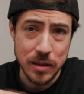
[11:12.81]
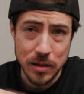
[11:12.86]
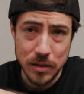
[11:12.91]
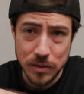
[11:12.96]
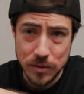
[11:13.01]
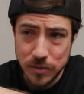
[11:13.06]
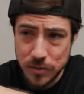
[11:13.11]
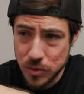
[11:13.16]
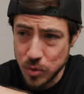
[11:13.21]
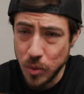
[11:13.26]

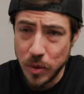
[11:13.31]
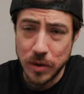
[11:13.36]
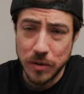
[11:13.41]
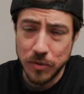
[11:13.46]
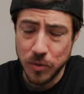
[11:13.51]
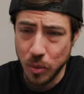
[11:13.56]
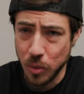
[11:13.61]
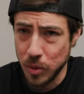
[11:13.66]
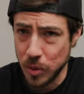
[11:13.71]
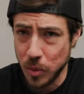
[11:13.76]
the
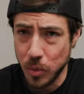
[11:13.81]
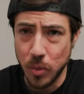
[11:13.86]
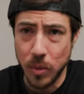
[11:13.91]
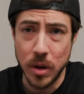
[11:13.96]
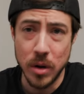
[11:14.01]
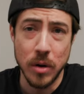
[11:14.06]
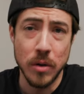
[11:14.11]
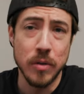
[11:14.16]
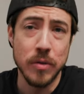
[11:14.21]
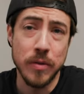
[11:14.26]
24 to
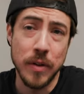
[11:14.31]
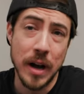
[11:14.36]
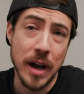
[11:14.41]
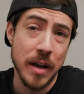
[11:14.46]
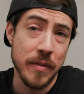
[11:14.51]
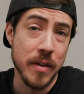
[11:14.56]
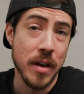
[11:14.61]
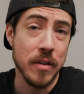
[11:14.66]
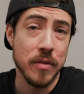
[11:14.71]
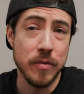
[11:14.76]

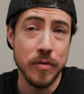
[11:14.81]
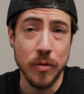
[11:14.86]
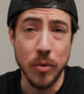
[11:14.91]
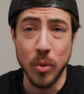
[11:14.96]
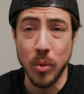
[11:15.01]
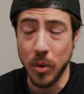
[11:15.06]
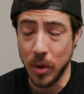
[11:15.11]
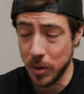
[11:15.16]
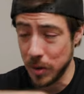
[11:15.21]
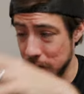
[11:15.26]
105
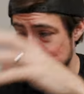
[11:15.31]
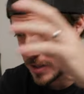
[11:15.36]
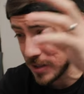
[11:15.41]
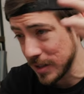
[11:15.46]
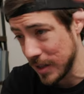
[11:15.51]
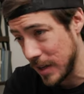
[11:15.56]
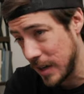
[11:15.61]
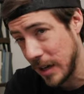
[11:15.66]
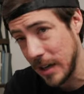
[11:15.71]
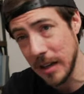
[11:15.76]
f4
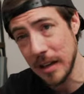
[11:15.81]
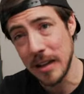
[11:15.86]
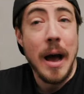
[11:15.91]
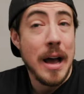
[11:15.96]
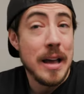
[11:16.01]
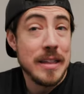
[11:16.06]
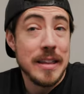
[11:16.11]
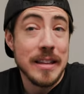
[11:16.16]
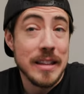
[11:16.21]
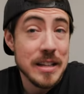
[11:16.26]
is like,
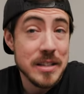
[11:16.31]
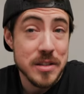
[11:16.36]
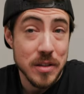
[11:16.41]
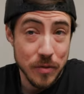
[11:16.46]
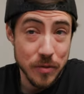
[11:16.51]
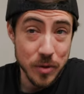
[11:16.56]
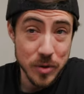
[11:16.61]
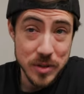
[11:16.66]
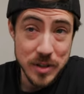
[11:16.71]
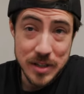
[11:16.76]
I think that's the
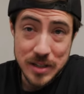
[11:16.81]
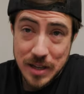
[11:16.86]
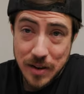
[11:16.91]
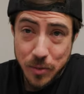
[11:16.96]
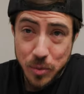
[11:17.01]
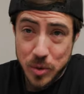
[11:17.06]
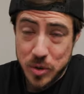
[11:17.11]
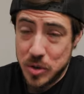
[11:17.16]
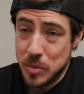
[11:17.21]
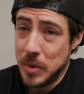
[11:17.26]
first lens
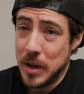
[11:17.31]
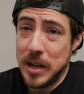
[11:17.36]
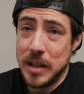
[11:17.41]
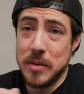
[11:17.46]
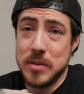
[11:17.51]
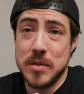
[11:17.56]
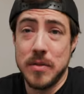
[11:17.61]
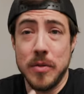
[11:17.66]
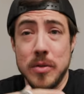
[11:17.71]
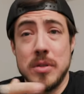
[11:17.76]
everyone should buy. That
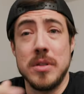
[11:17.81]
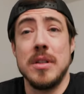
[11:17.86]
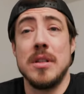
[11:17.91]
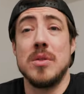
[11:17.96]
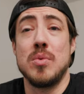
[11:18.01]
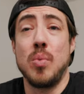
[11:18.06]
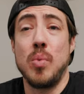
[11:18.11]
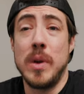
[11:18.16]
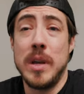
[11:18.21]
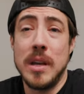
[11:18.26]
was the first
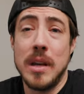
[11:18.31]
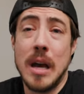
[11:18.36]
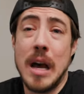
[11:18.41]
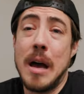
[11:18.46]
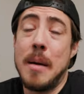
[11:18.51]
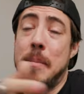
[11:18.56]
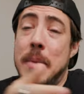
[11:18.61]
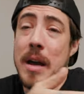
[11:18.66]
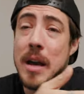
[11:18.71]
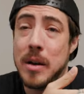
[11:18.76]
lens we
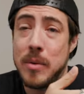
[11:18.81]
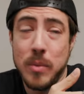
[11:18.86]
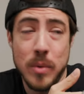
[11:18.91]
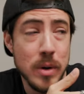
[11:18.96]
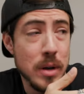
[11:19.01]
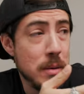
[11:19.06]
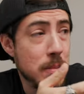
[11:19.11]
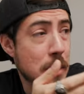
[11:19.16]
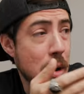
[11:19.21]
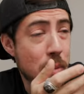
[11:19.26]
got back
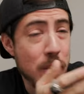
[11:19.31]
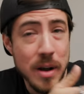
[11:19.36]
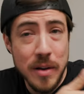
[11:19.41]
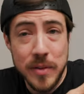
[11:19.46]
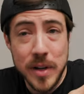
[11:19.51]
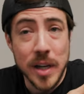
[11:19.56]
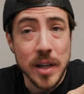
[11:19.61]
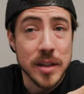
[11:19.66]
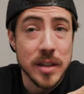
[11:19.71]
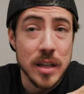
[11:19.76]
when my
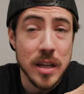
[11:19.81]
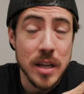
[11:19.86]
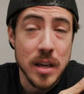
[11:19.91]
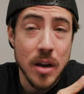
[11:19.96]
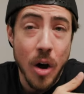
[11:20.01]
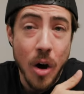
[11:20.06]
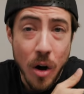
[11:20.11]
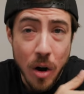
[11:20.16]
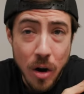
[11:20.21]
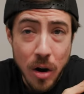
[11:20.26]
wife got the
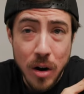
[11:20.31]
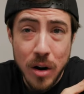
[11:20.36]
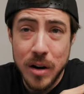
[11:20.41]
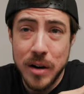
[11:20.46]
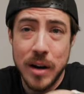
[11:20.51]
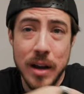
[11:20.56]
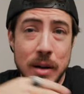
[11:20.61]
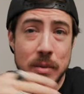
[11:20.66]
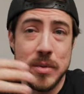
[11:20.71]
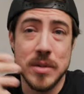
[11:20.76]
R
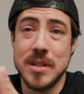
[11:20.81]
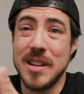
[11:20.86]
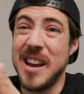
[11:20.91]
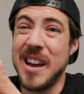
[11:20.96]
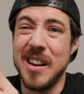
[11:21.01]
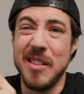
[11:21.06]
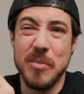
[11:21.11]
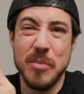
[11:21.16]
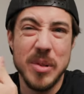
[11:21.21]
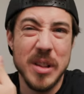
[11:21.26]
and I was
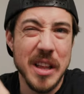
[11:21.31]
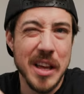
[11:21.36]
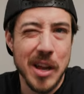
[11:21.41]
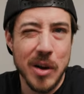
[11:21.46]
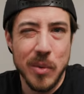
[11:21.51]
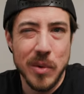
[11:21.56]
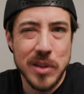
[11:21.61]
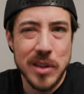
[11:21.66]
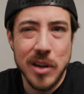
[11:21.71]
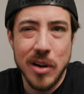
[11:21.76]
kind of
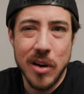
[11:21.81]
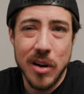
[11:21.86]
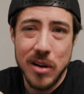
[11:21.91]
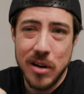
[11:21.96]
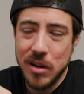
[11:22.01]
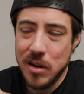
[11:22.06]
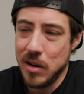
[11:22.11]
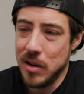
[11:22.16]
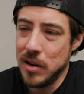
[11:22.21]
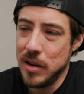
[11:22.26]
playing with the
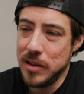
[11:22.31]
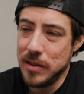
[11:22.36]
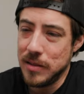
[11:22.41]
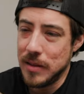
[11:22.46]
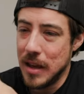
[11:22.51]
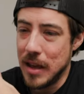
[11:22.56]
R and,